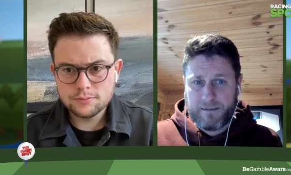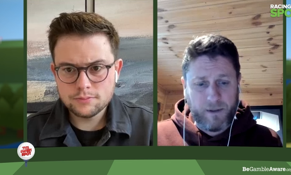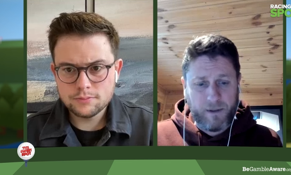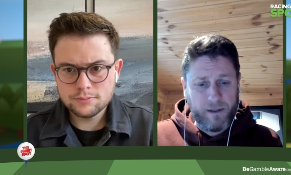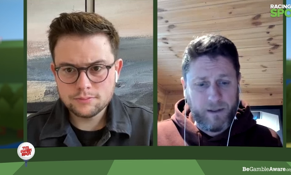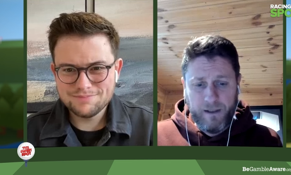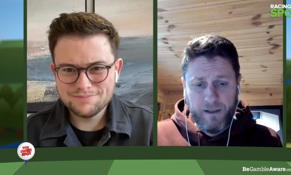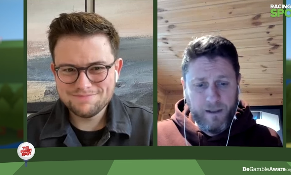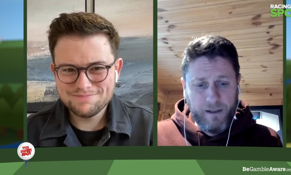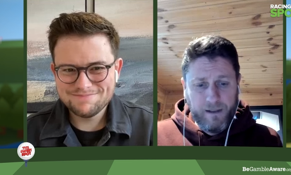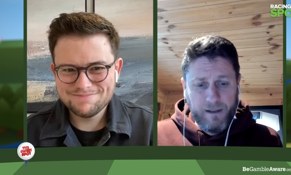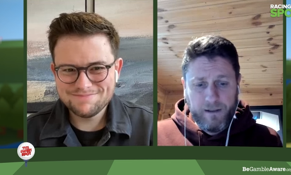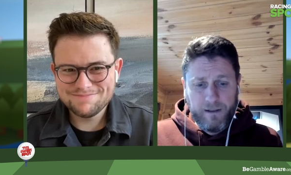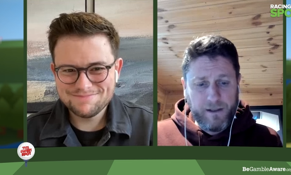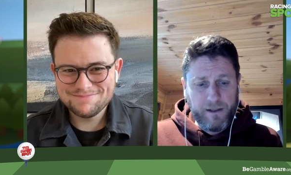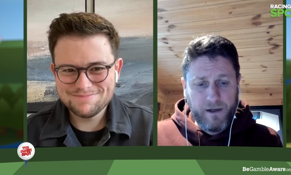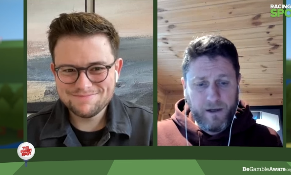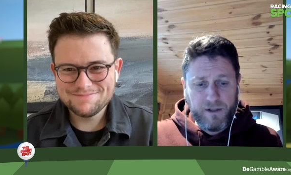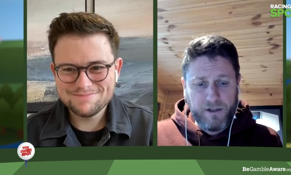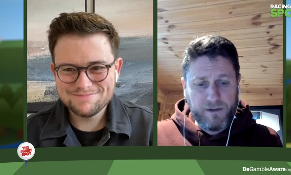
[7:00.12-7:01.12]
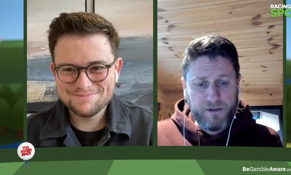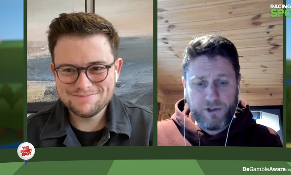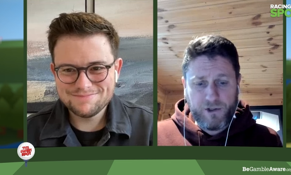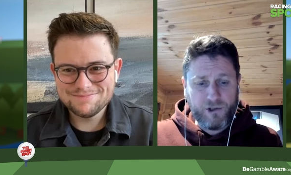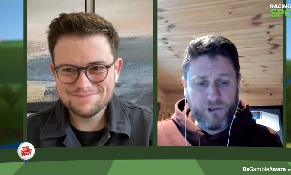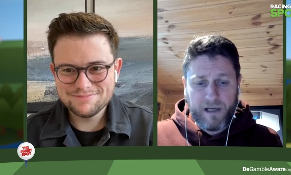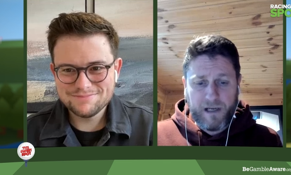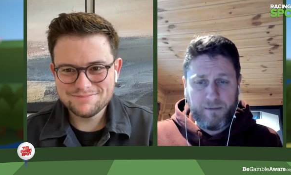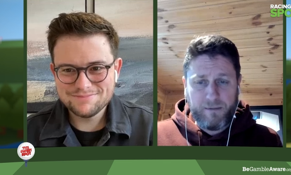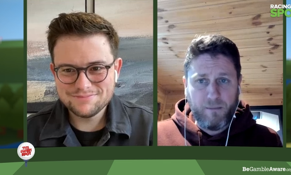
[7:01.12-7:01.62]
Speaker 1: but you only
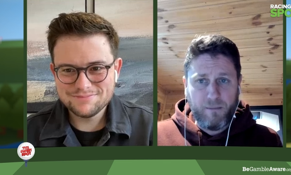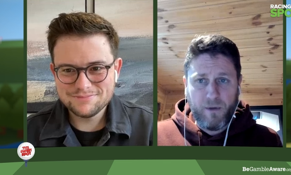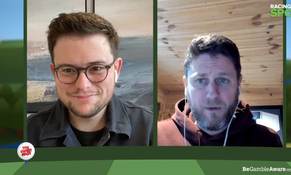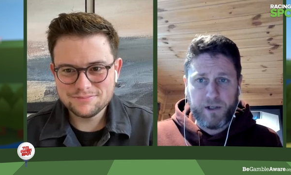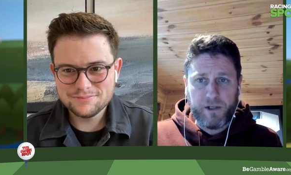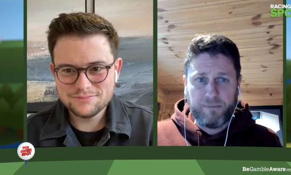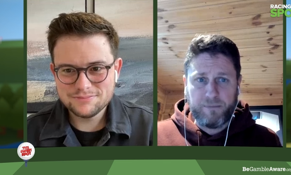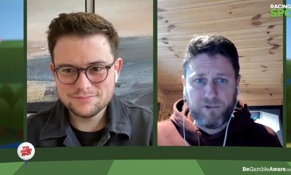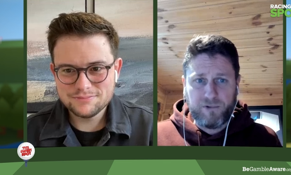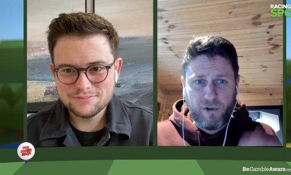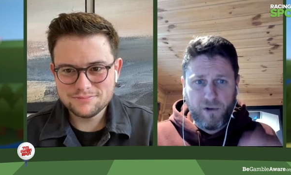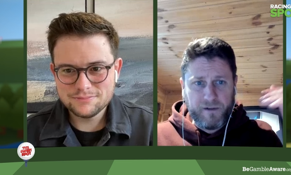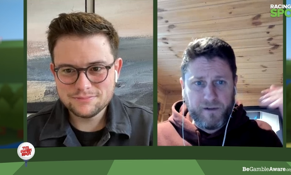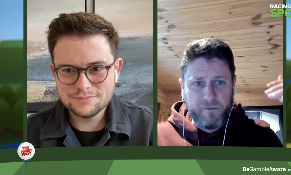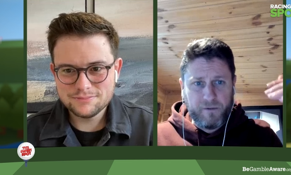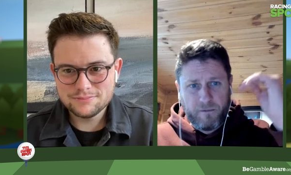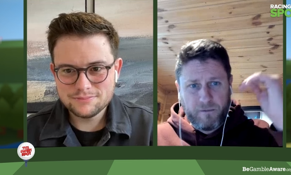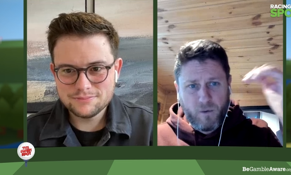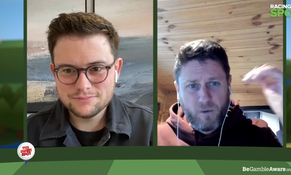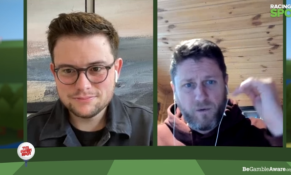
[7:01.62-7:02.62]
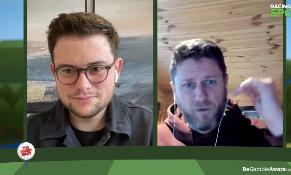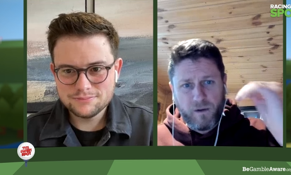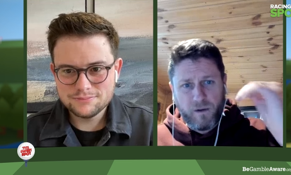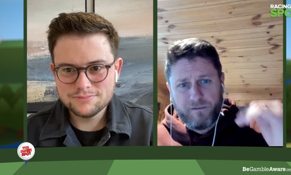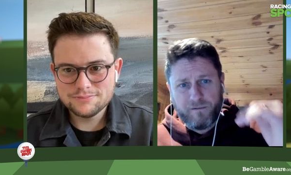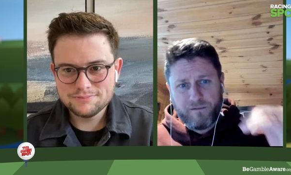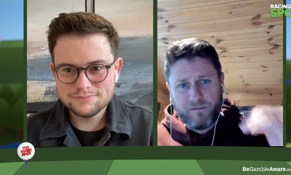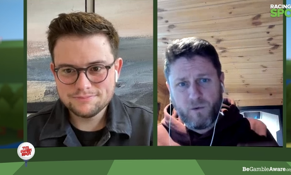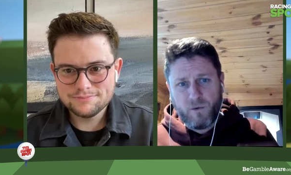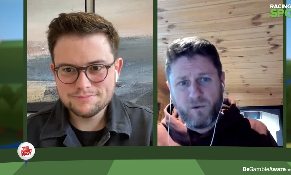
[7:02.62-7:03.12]
scrape a minor profit from all the
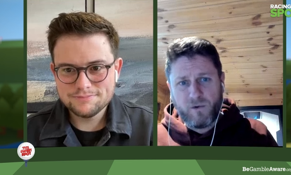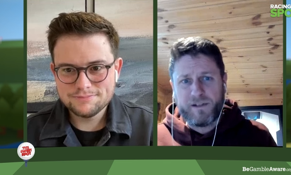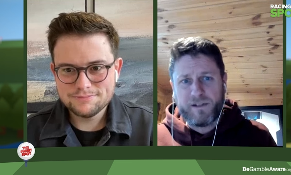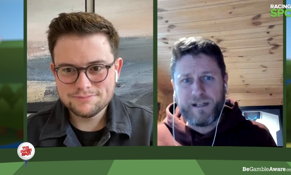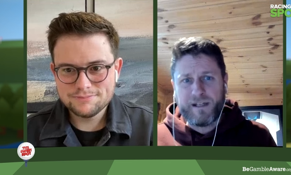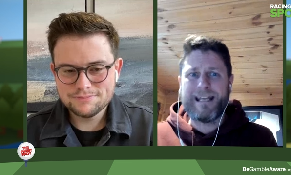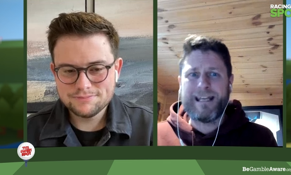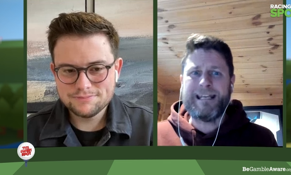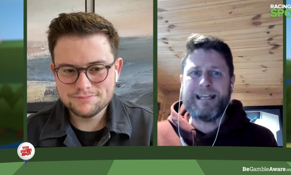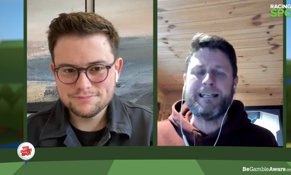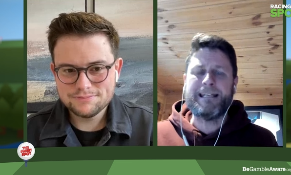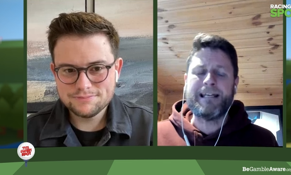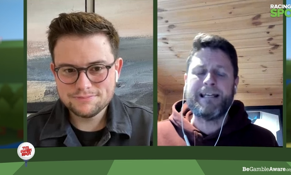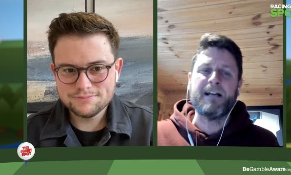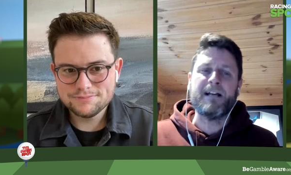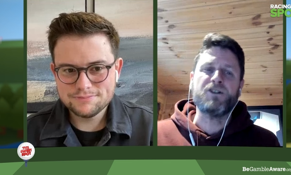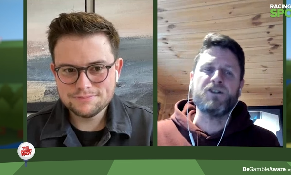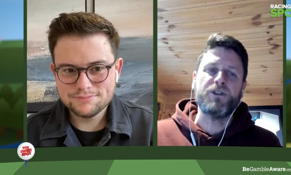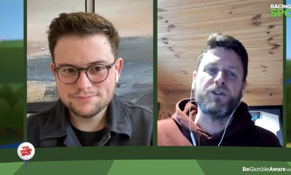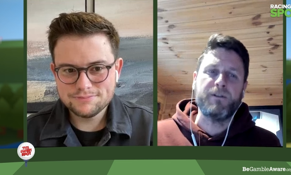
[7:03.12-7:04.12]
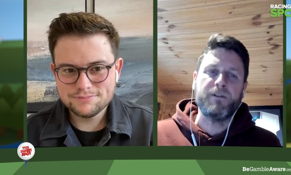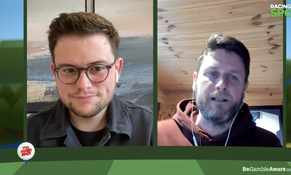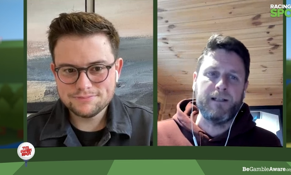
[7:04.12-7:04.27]
from all the dead heat action